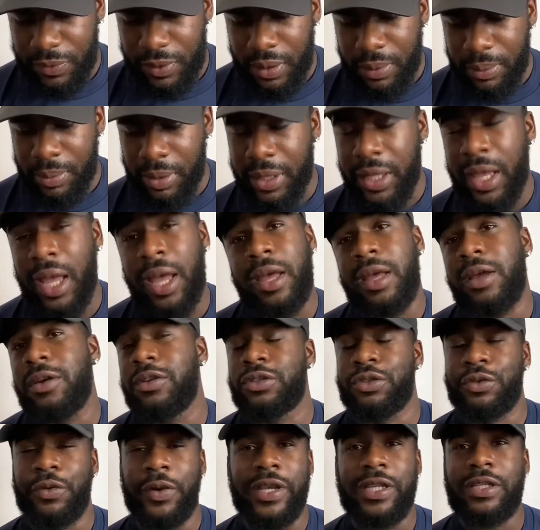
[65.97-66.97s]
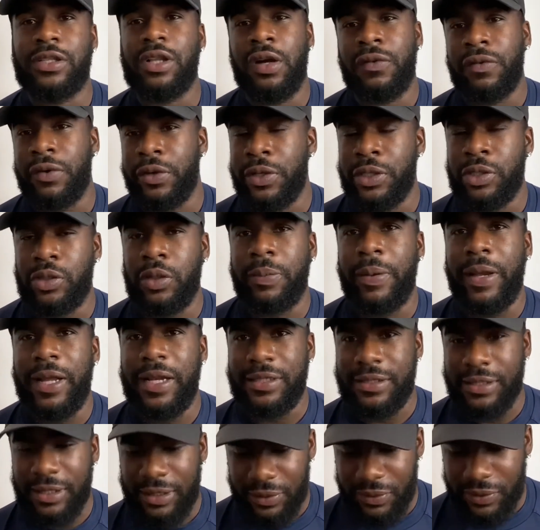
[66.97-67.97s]
But yeah, it was a great start for Crystal
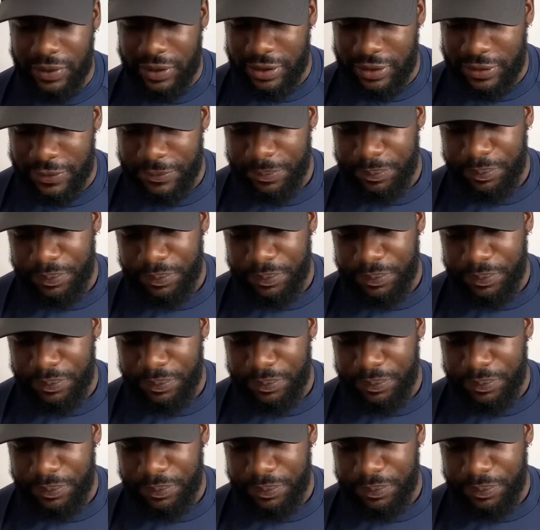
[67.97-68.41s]
Palace anyways.